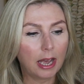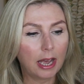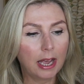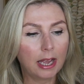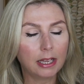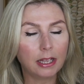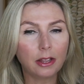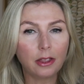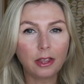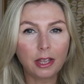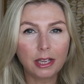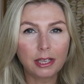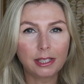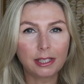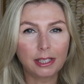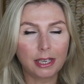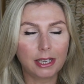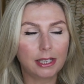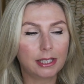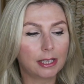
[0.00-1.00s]
And
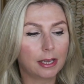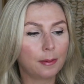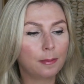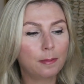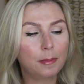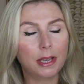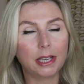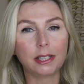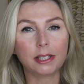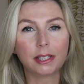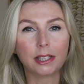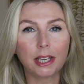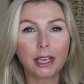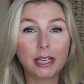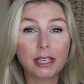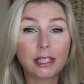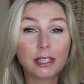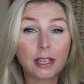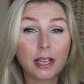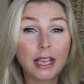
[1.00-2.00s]
this is a mist.
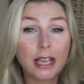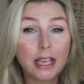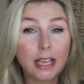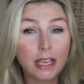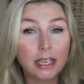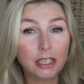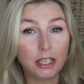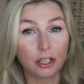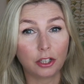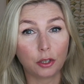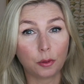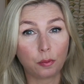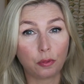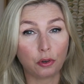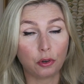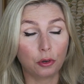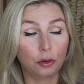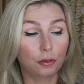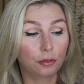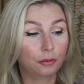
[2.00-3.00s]
It's idiot
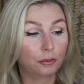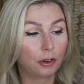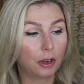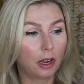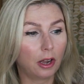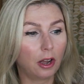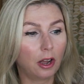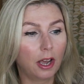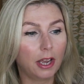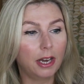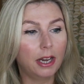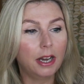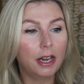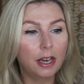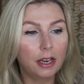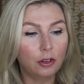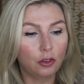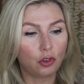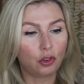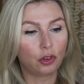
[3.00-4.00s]
proof. I
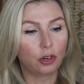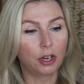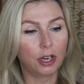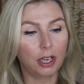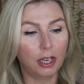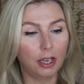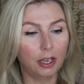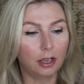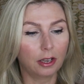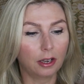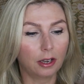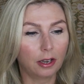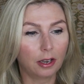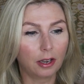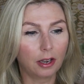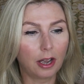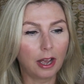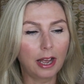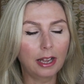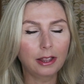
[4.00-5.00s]
literally
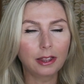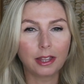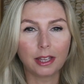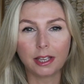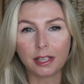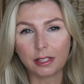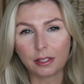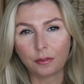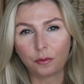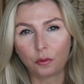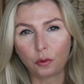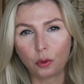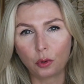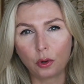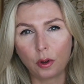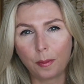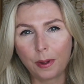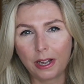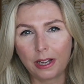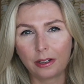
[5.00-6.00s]
had this
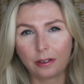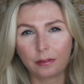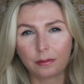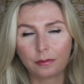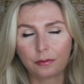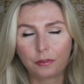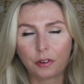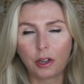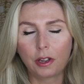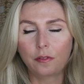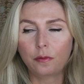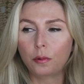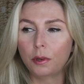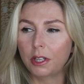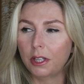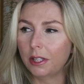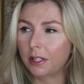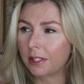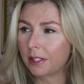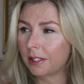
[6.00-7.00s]
for about 5
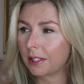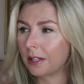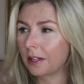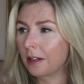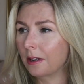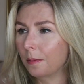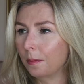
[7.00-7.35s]
weeks